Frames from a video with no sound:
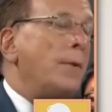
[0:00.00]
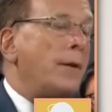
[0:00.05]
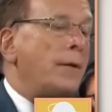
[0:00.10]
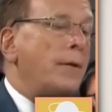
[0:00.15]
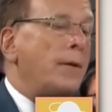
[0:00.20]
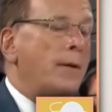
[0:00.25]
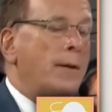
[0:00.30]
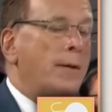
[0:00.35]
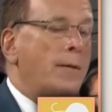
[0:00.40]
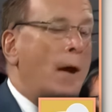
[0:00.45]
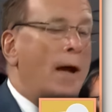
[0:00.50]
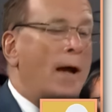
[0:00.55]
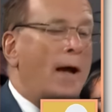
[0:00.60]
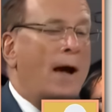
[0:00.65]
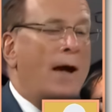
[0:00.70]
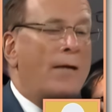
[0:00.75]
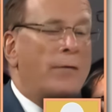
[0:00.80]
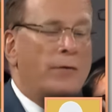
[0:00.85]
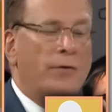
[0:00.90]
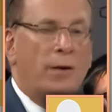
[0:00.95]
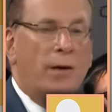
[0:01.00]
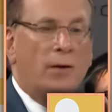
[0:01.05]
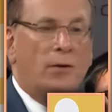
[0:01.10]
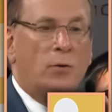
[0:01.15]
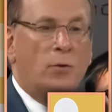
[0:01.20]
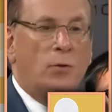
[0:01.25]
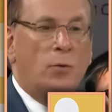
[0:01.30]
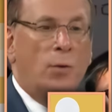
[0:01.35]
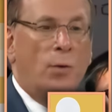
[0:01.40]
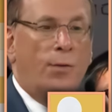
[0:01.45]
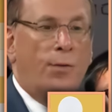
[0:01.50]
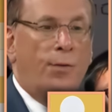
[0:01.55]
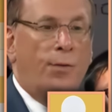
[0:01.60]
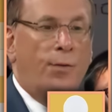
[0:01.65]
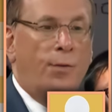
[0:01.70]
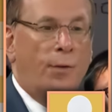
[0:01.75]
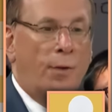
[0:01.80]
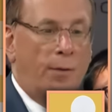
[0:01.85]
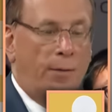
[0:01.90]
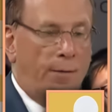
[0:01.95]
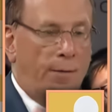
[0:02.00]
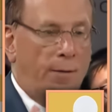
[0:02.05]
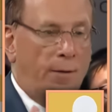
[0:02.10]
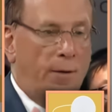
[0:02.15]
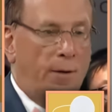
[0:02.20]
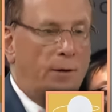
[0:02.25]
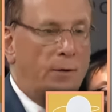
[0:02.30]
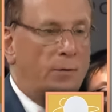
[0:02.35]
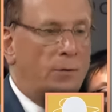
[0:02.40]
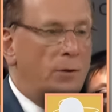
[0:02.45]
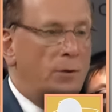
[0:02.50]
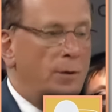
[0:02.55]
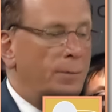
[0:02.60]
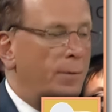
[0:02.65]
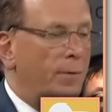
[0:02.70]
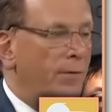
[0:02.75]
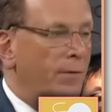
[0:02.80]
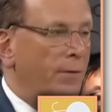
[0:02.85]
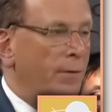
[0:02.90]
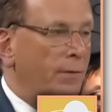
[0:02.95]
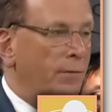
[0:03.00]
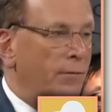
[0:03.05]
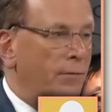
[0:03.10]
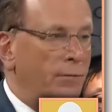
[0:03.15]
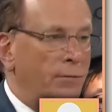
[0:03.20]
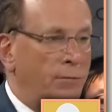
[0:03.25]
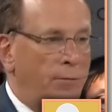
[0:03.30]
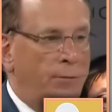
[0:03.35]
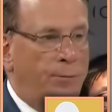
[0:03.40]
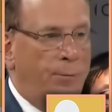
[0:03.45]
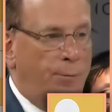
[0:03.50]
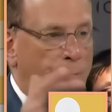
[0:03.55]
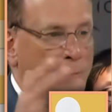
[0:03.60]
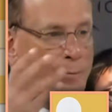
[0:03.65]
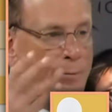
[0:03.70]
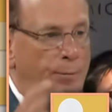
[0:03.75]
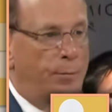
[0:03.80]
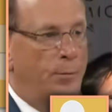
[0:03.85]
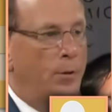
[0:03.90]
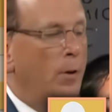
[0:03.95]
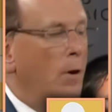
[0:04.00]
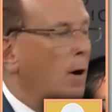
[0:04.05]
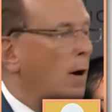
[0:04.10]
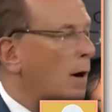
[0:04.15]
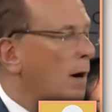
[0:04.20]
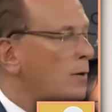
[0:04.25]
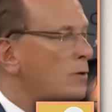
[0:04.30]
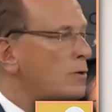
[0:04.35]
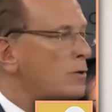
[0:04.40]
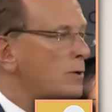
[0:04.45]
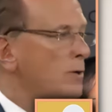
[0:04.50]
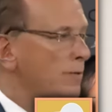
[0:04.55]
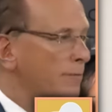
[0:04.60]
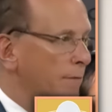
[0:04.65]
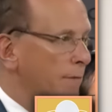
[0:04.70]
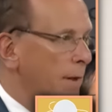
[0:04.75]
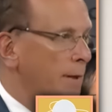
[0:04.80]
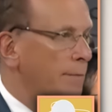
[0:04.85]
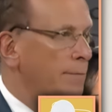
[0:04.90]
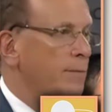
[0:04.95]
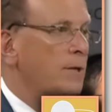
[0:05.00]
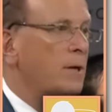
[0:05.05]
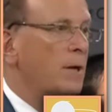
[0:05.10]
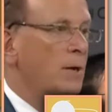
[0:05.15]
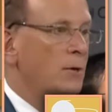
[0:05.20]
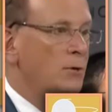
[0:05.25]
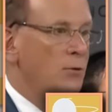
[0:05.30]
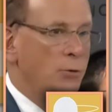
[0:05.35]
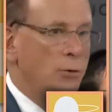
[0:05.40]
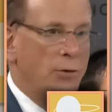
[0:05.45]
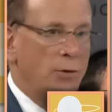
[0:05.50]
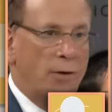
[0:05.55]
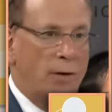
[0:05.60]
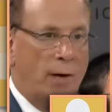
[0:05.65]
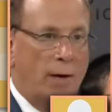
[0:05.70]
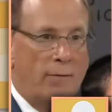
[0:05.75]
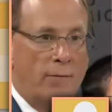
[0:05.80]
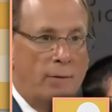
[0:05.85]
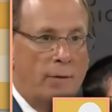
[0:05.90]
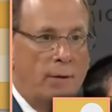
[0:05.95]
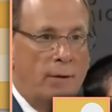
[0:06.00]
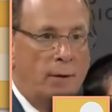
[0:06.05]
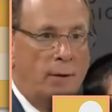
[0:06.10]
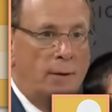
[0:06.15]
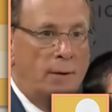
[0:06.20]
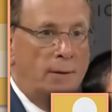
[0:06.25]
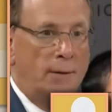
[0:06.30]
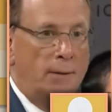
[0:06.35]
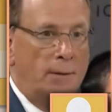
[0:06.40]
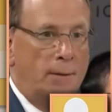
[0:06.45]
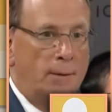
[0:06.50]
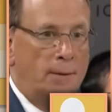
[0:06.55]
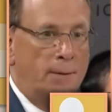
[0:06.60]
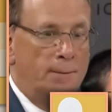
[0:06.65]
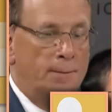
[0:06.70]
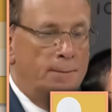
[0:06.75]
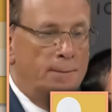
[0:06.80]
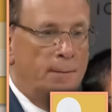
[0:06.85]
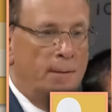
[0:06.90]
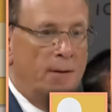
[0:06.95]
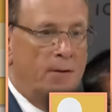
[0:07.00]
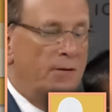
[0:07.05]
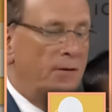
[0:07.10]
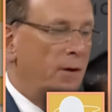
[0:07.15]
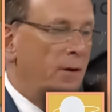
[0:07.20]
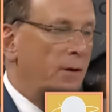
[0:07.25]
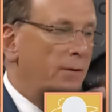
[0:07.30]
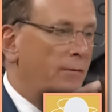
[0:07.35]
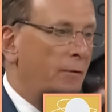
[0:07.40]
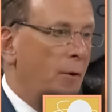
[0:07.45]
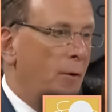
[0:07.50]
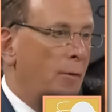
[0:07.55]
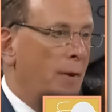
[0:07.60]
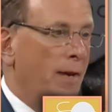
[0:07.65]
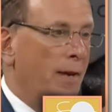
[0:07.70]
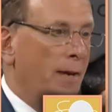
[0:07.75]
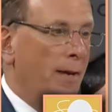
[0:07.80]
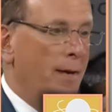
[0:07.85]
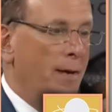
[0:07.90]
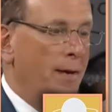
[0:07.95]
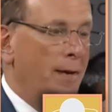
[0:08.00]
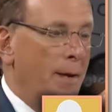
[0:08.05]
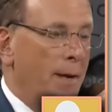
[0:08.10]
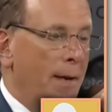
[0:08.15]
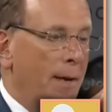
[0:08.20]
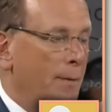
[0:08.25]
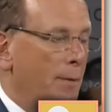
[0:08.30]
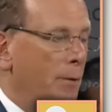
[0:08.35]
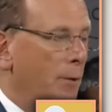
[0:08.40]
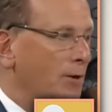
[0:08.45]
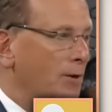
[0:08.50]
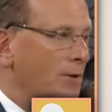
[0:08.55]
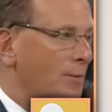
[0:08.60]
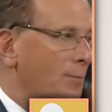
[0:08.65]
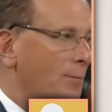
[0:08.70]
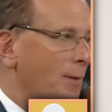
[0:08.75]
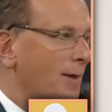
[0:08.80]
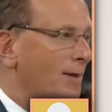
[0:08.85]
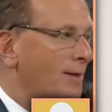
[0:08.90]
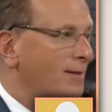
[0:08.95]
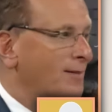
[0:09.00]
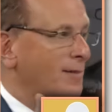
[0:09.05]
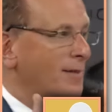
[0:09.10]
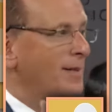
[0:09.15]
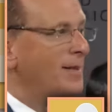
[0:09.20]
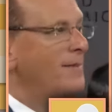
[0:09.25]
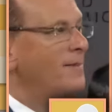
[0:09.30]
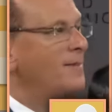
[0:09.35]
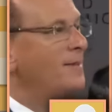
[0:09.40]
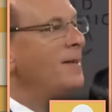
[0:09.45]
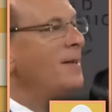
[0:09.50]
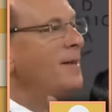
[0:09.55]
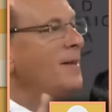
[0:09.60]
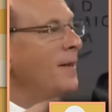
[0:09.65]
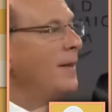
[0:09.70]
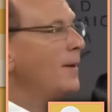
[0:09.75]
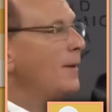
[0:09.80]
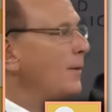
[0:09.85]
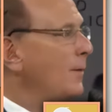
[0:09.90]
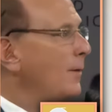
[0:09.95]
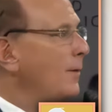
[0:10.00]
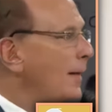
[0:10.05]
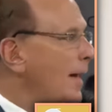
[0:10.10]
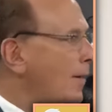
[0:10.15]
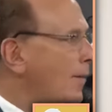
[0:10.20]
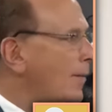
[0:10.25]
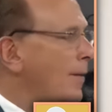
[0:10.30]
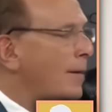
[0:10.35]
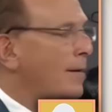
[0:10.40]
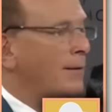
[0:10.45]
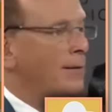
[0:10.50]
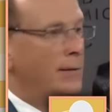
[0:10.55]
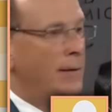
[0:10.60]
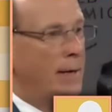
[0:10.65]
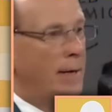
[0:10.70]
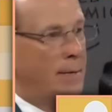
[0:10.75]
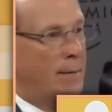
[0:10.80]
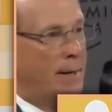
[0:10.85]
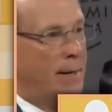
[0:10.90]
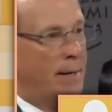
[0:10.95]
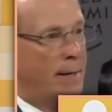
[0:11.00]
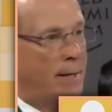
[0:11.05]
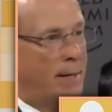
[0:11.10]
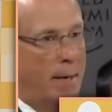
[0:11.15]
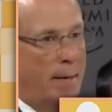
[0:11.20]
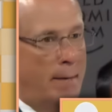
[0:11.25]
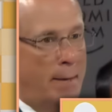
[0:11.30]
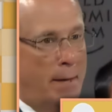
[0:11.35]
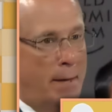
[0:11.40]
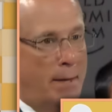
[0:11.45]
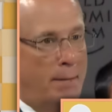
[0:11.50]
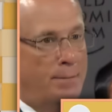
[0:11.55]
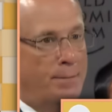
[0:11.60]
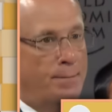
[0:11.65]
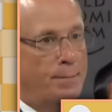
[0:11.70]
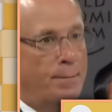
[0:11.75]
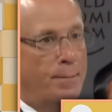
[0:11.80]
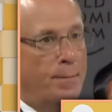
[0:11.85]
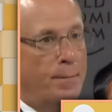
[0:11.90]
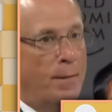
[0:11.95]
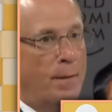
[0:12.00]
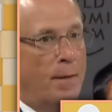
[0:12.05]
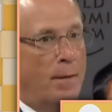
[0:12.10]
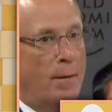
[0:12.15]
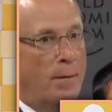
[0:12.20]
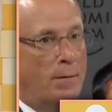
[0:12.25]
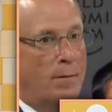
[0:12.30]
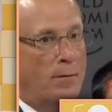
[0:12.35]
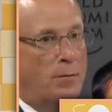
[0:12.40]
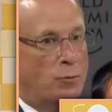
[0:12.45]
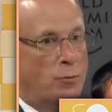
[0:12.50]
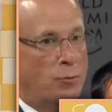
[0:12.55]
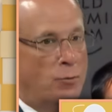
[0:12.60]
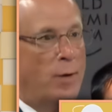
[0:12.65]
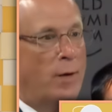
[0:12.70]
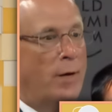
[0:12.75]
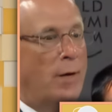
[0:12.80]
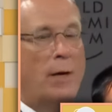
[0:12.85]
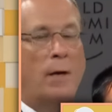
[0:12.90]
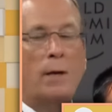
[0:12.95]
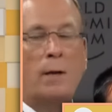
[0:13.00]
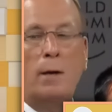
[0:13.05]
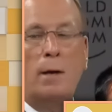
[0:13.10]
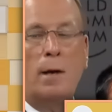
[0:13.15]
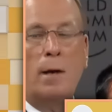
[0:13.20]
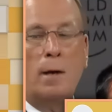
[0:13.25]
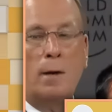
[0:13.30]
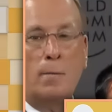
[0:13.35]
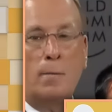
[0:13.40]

But in my conversations with the leadership of these large developed countries that have xenophobic immigration policies, they don't allow anybody to come in, shrinking